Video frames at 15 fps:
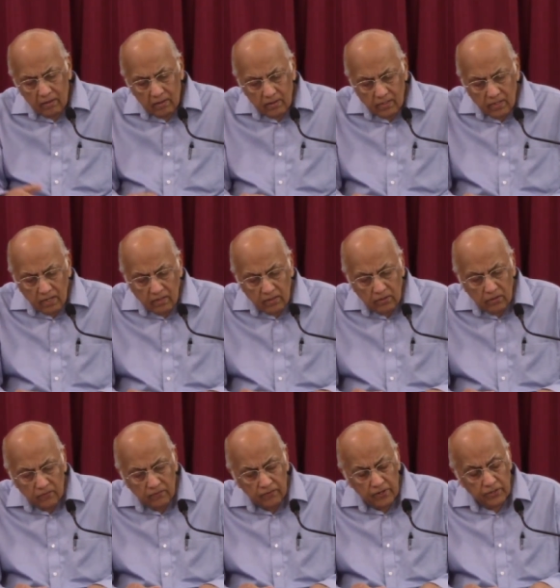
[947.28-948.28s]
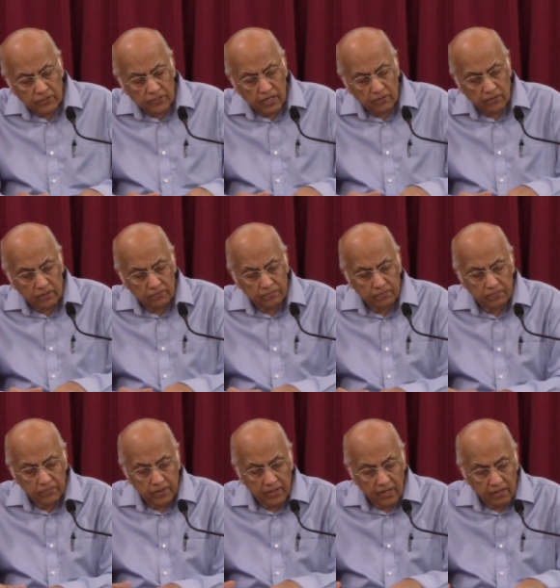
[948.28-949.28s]
There's another verse I want to
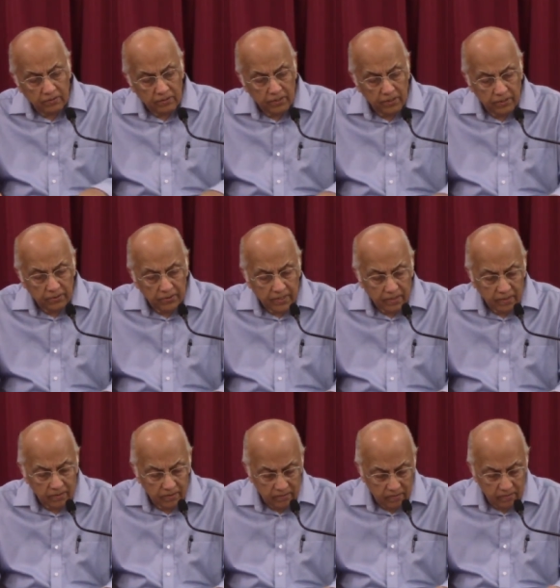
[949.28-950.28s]
point out to you in